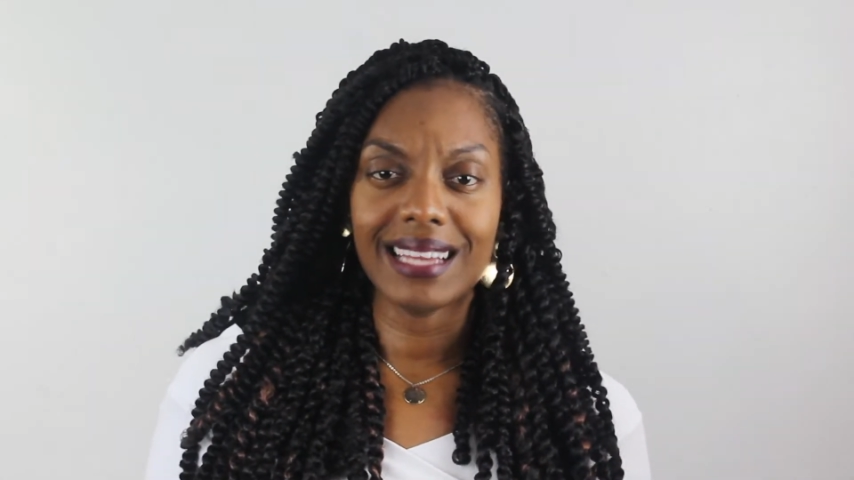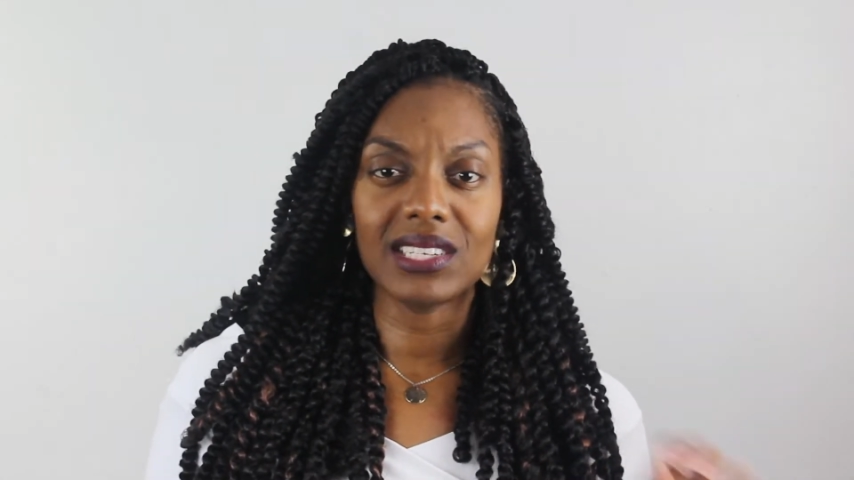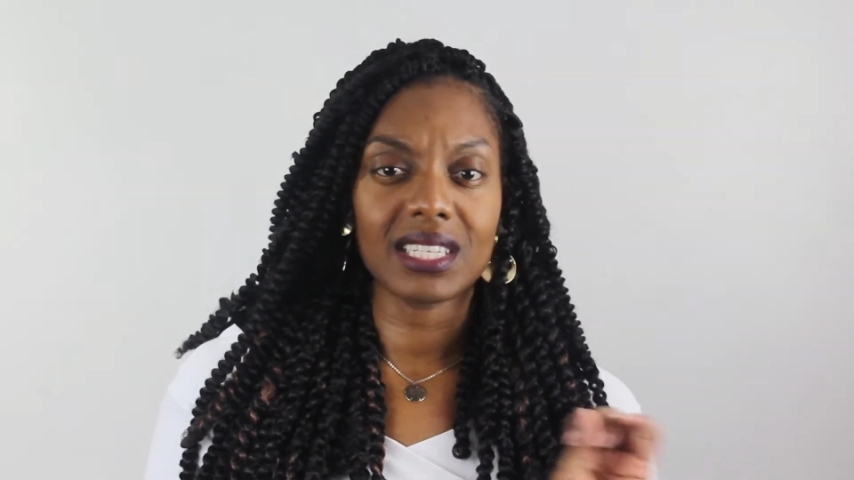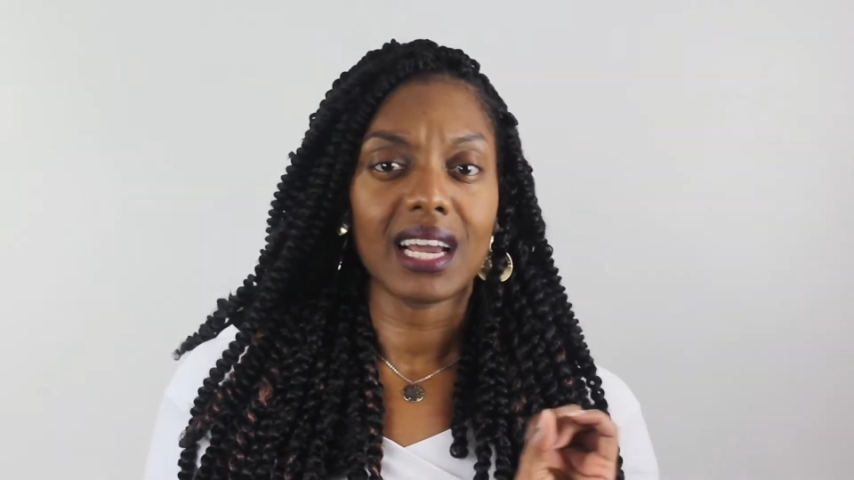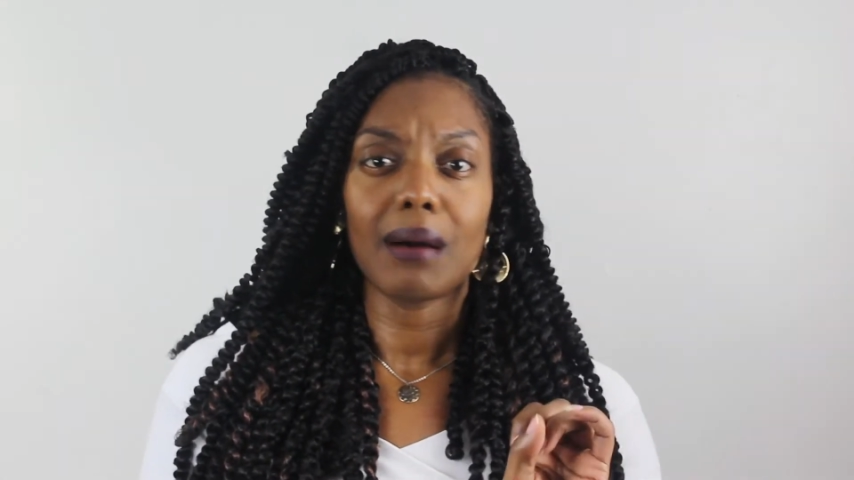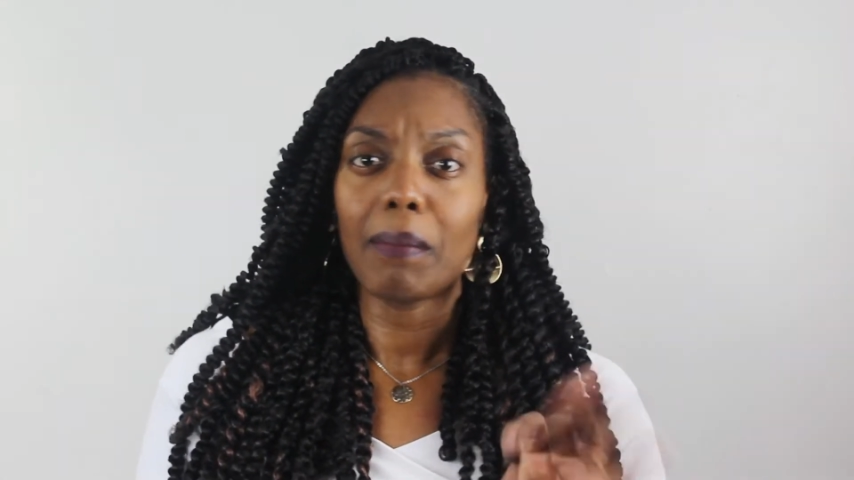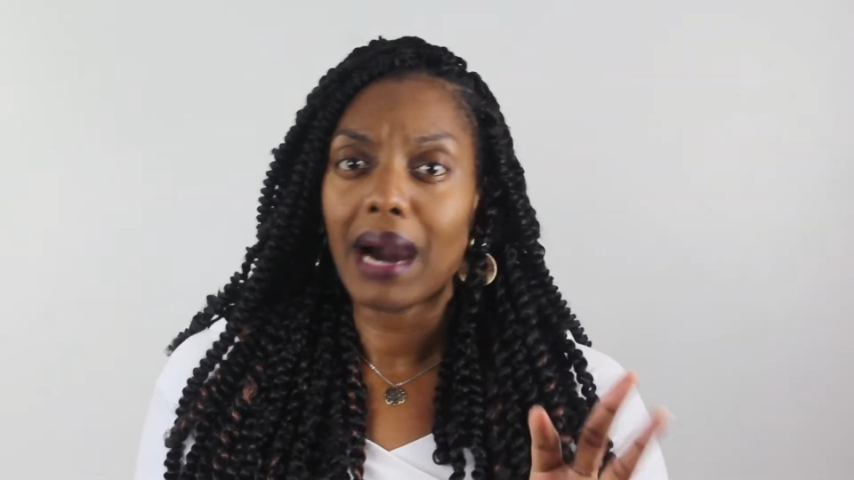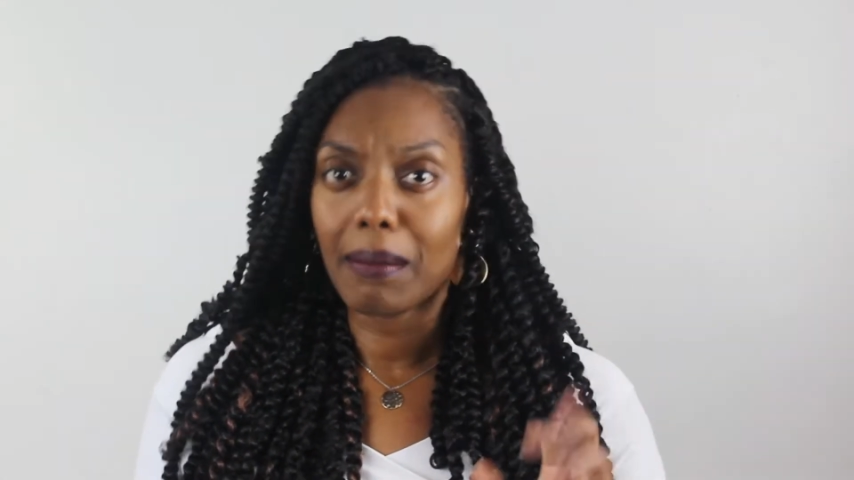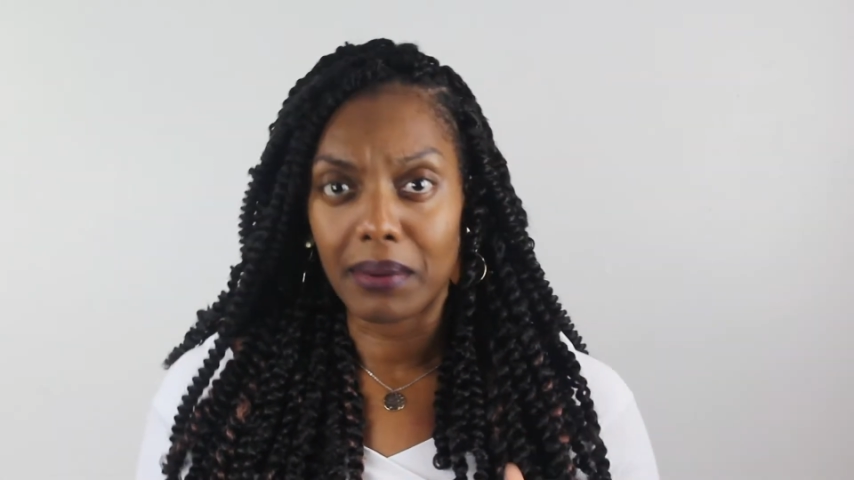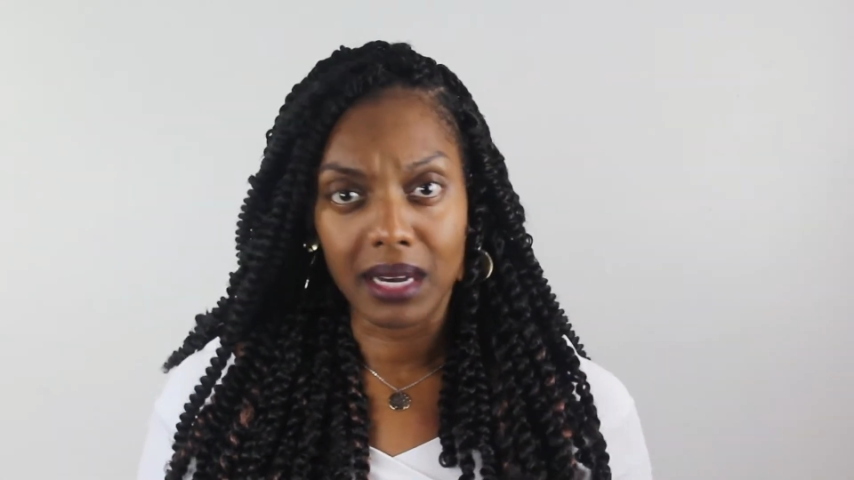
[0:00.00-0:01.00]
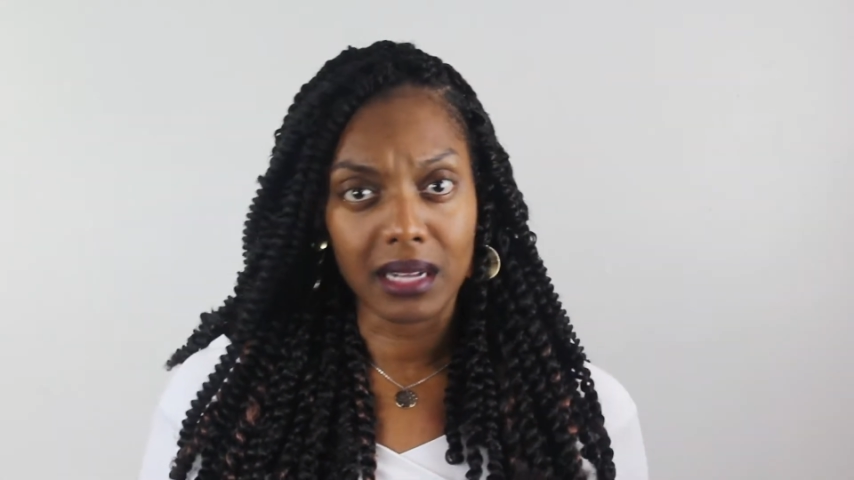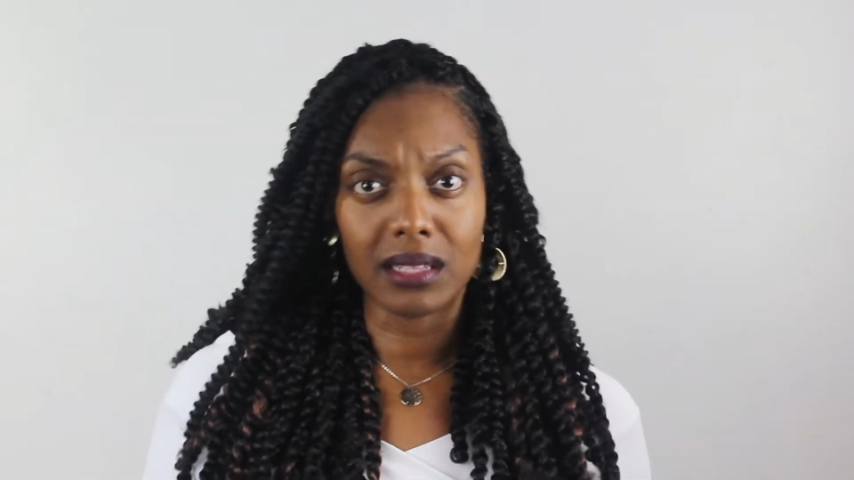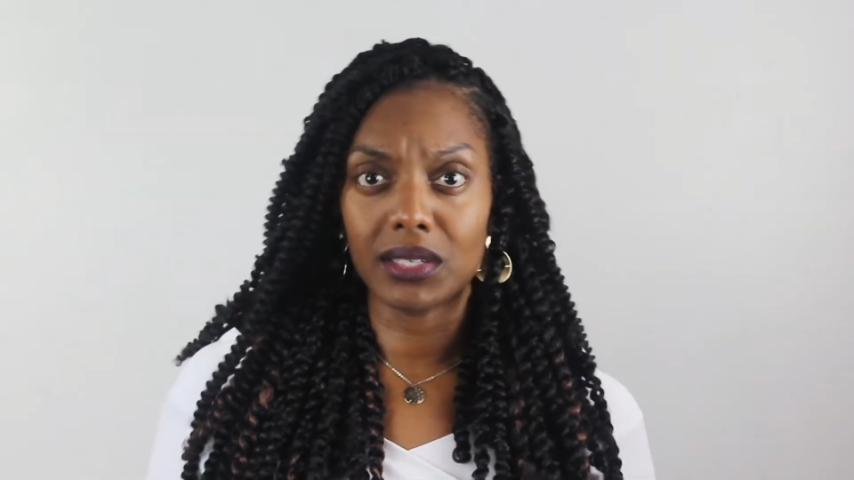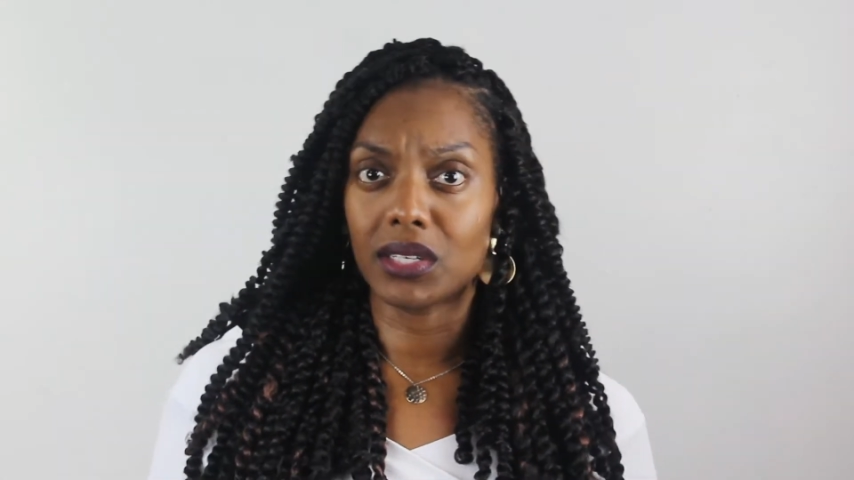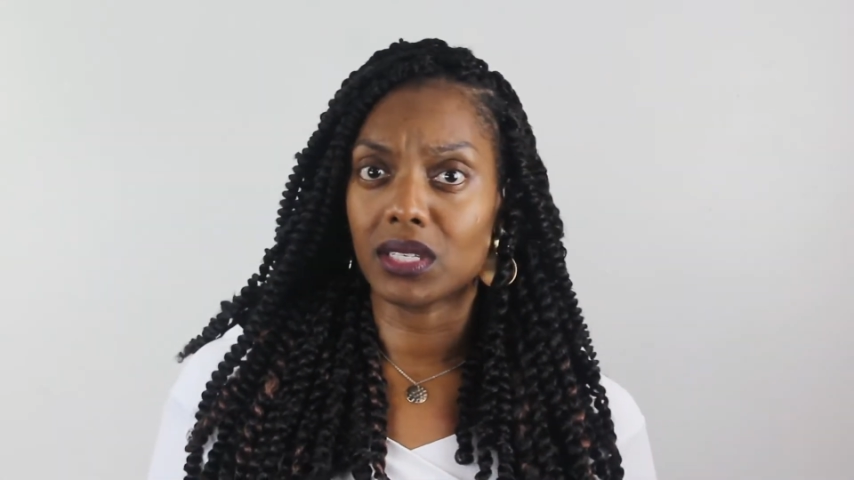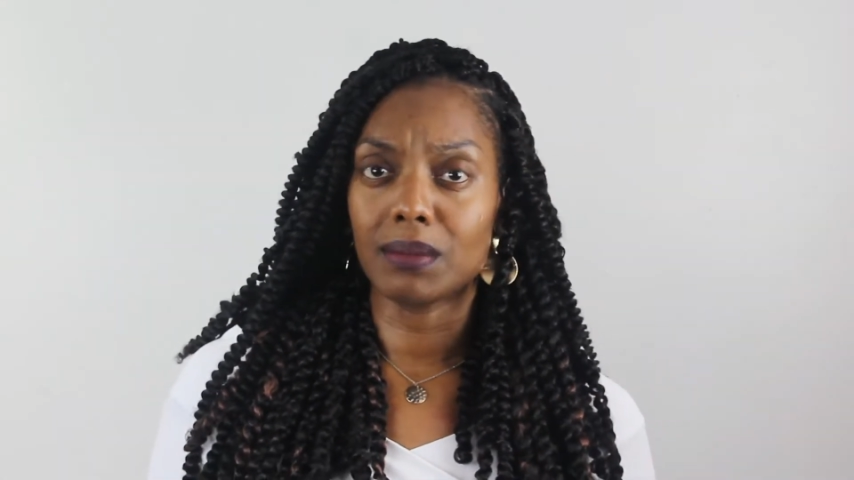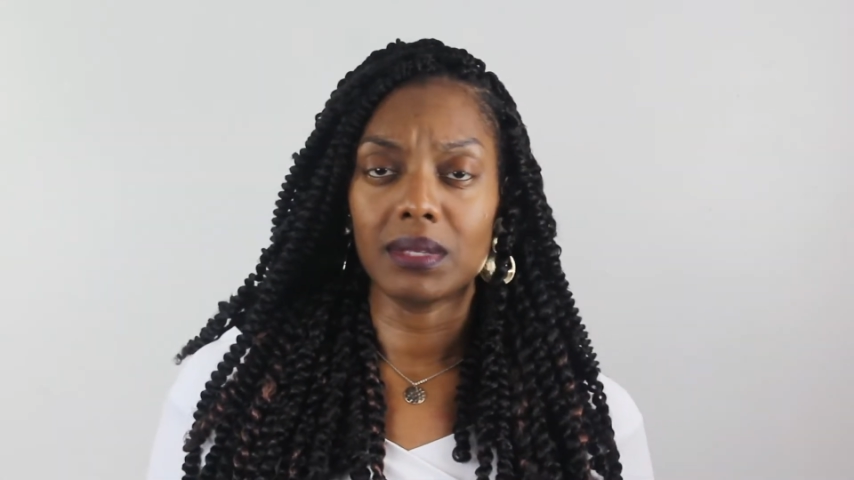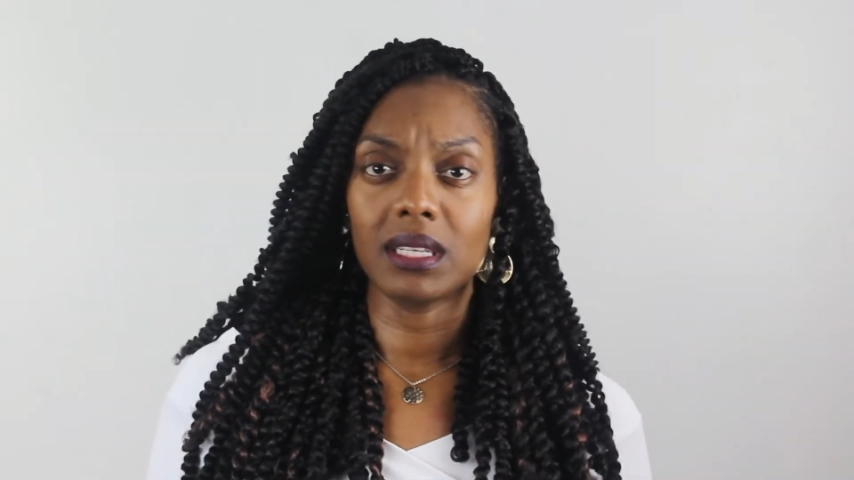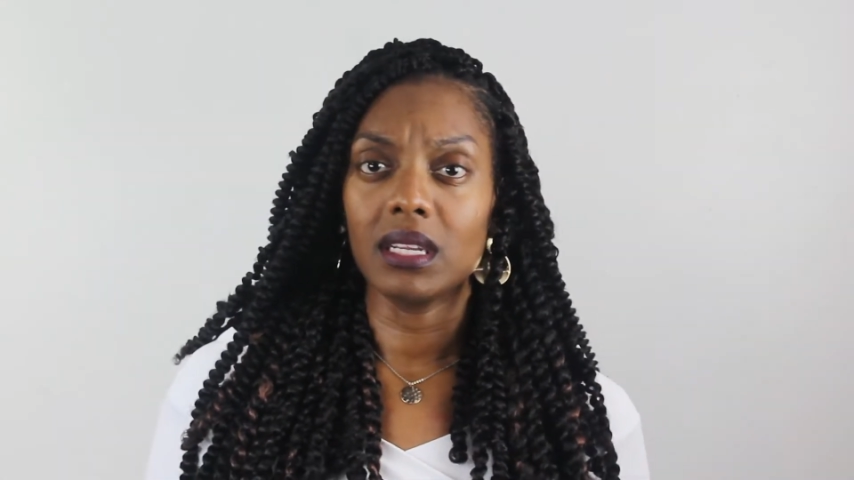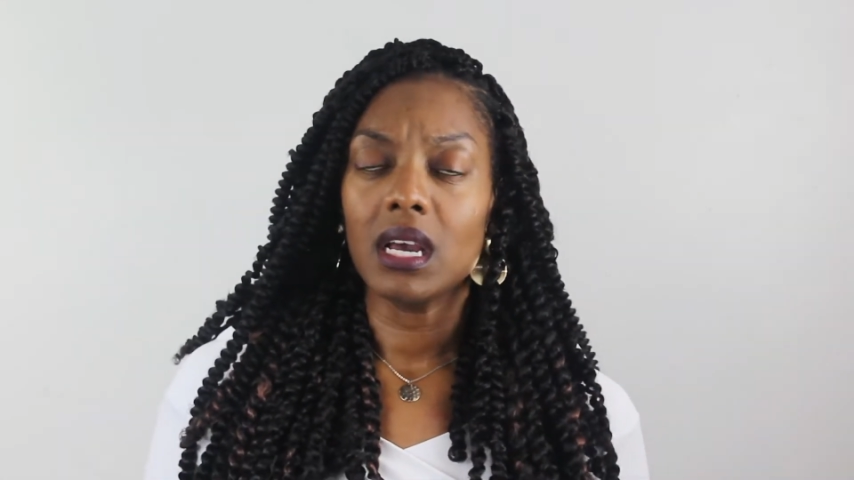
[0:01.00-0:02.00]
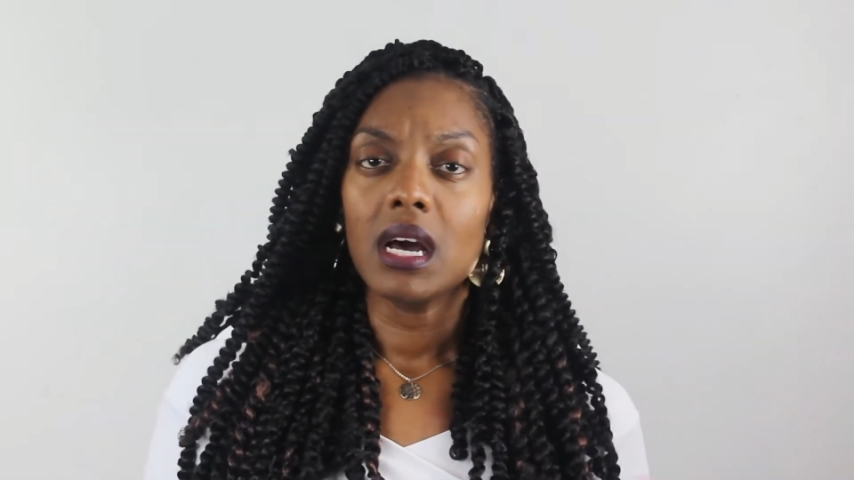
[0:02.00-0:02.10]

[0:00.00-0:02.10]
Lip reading: and just like a pop of color or something.